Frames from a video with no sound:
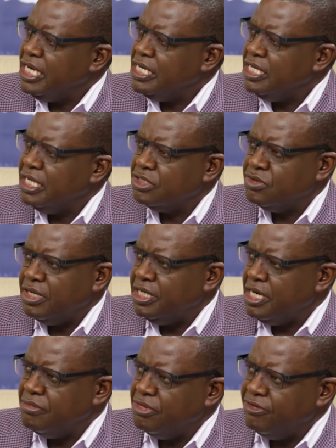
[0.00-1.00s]
and there's quite a
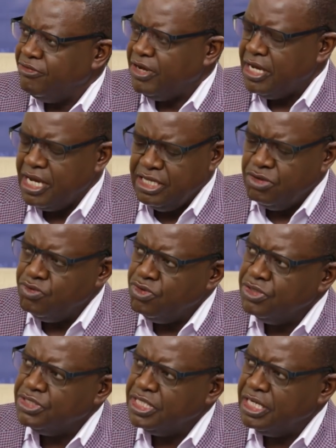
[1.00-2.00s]
number of other
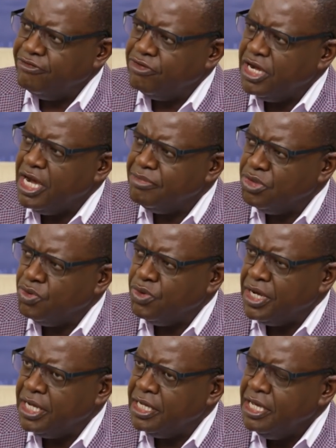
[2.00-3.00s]
awards that have come your
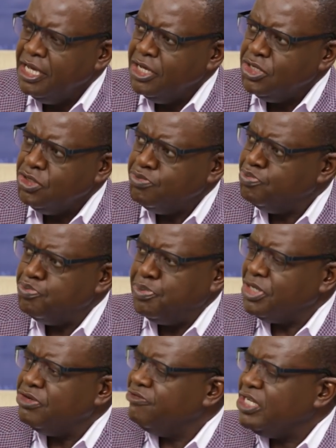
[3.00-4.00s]
way.
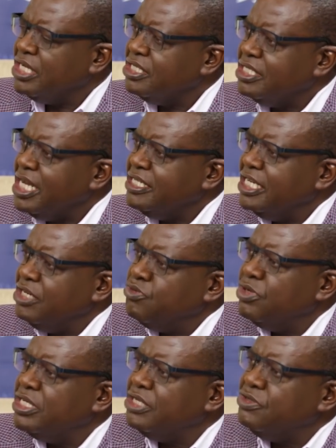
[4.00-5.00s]
But you've just started.
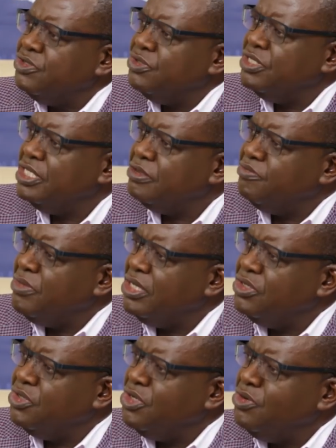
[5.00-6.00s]
What does, do this
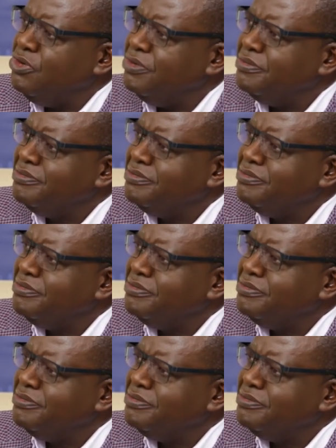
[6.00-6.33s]
mean to you?